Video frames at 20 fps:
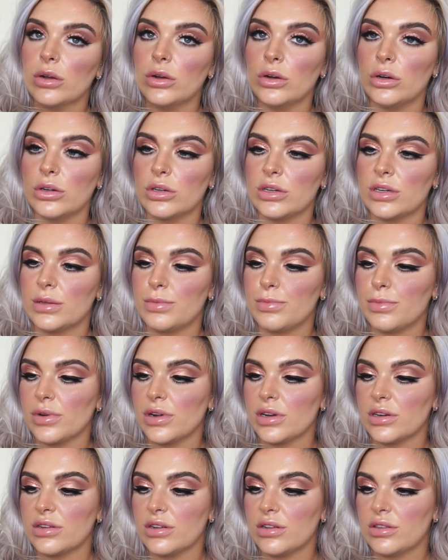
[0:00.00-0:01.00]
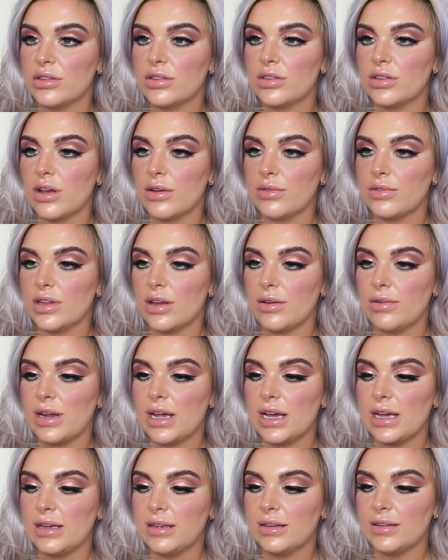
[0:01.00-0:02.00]
Gorgeous brush, so
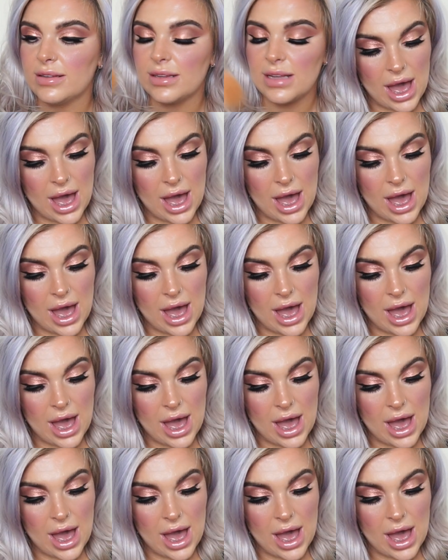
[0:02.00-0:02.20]
nice.